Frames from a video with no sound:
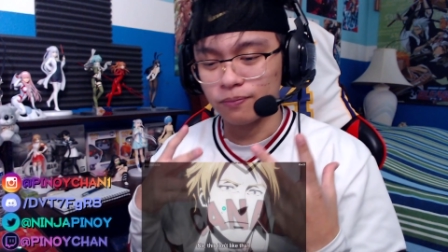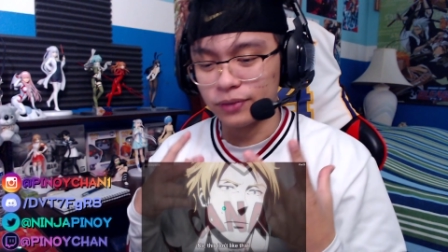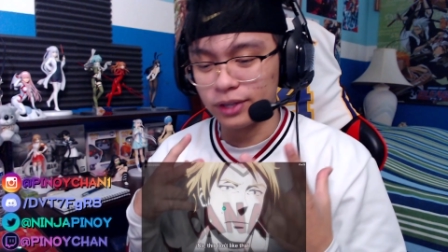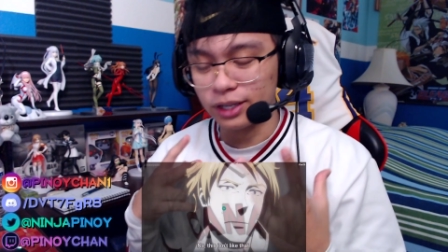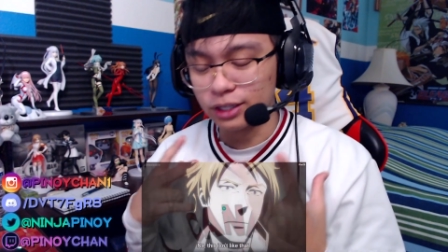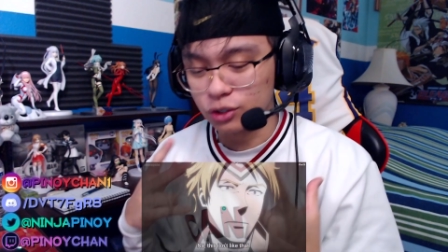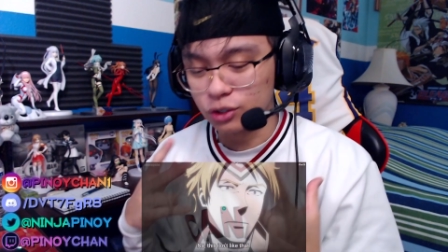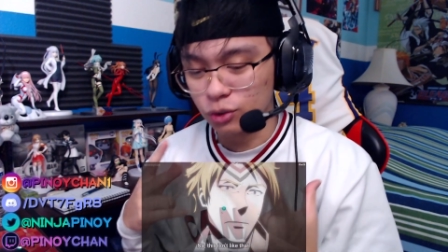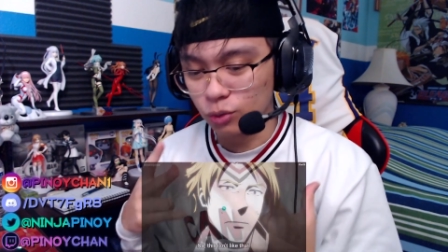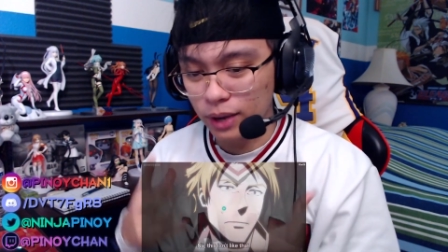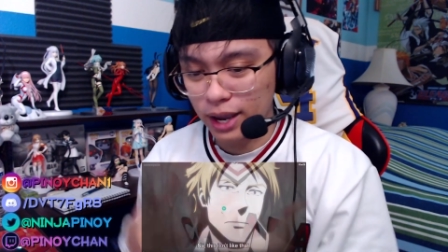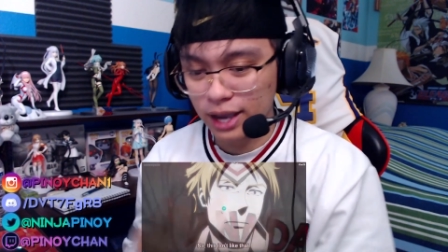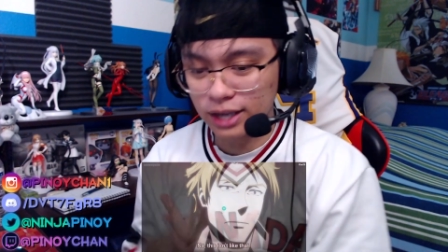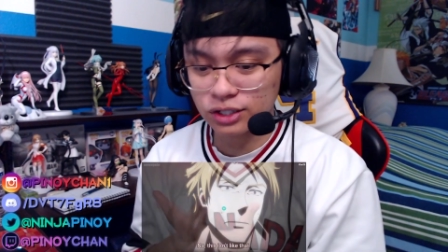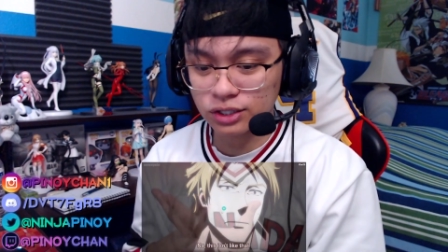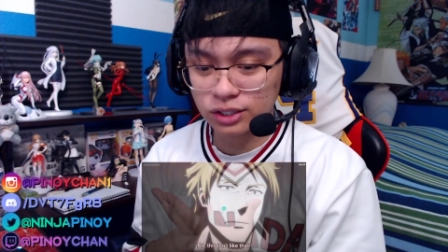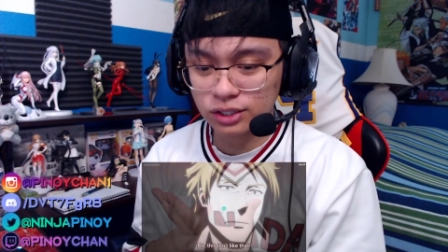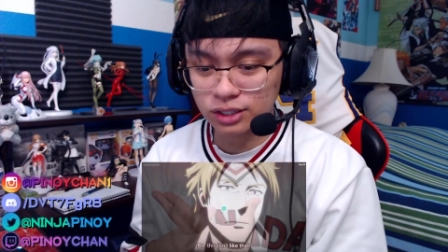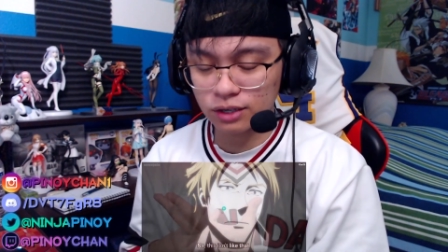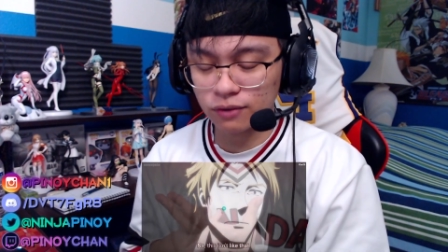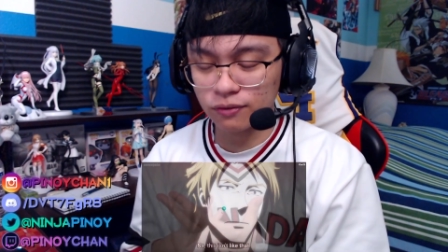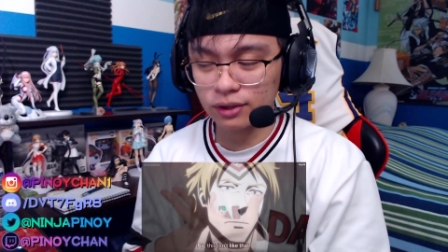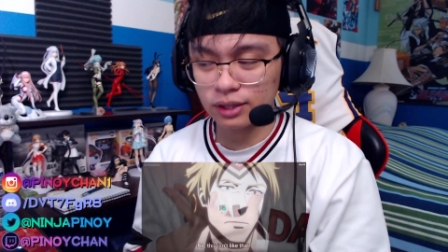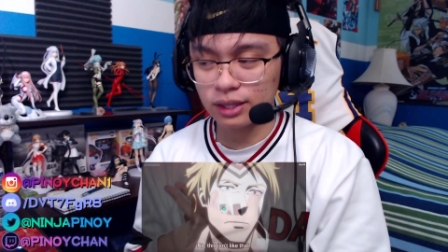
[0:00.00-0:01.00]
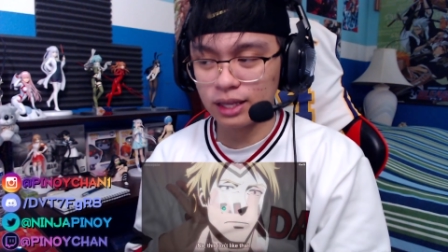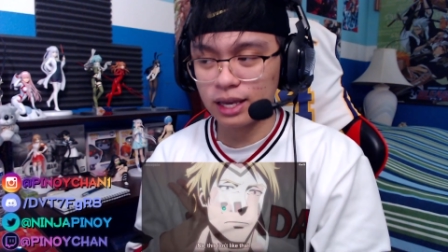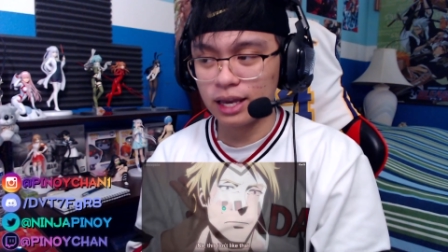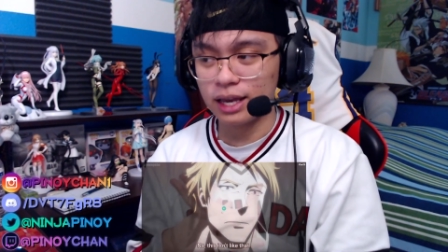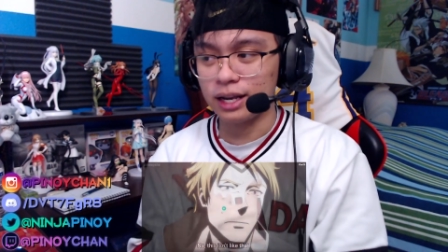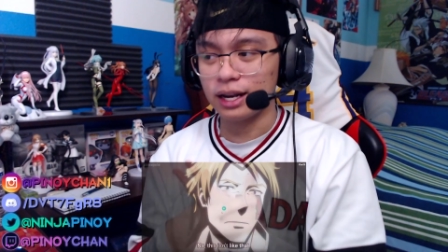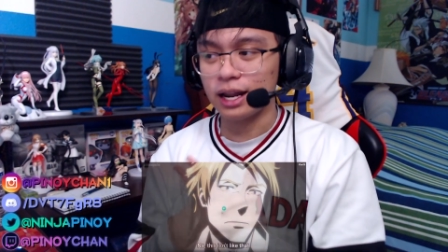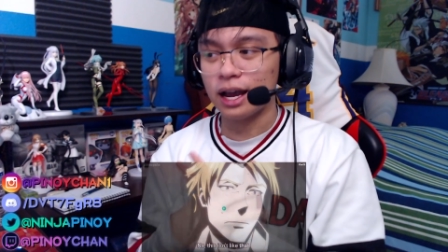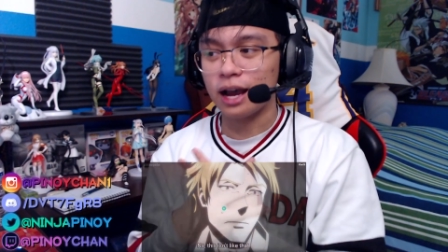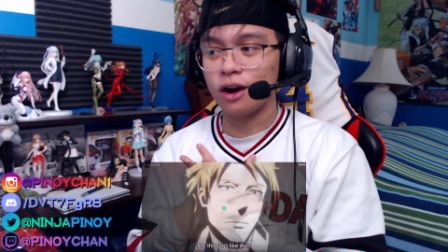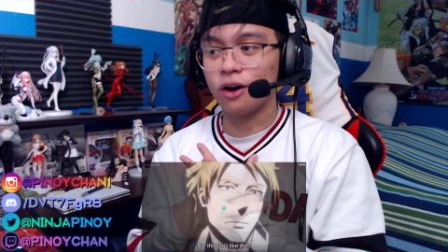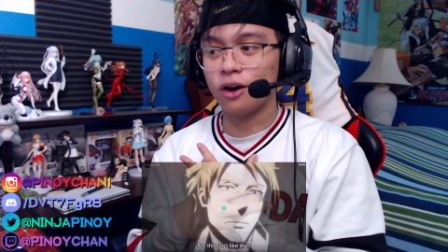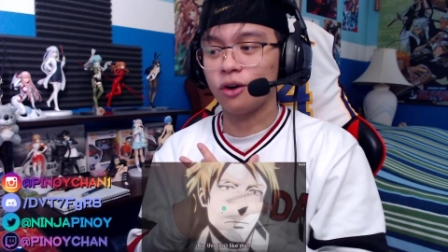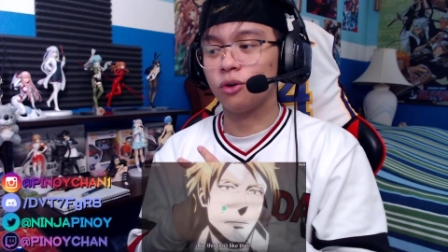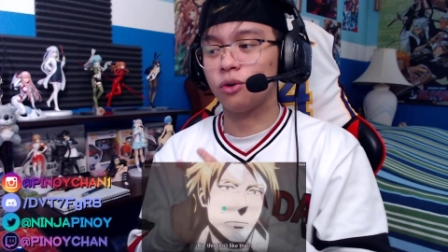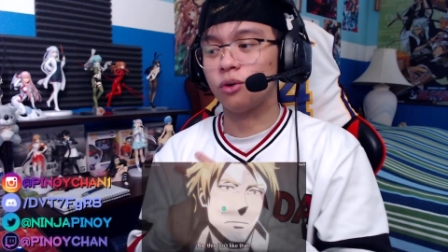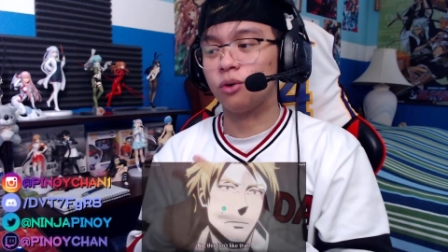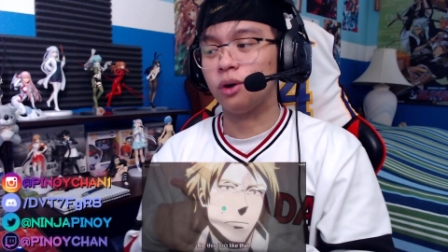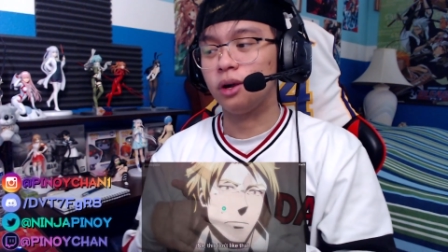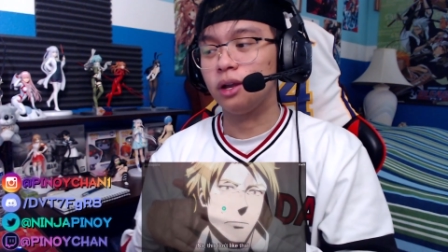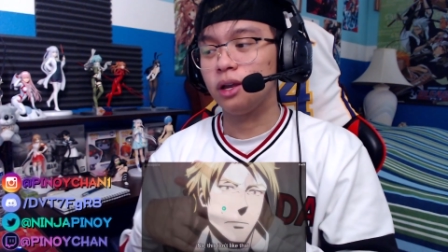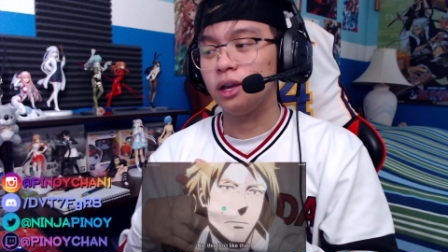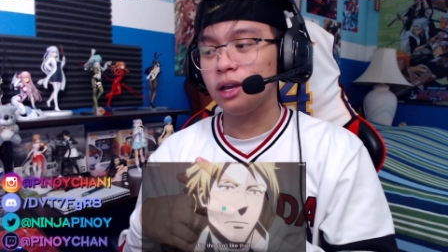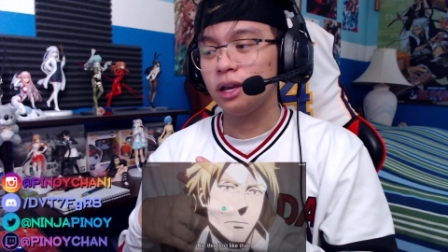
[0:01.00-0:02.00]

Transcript: interaction stuff like that, and how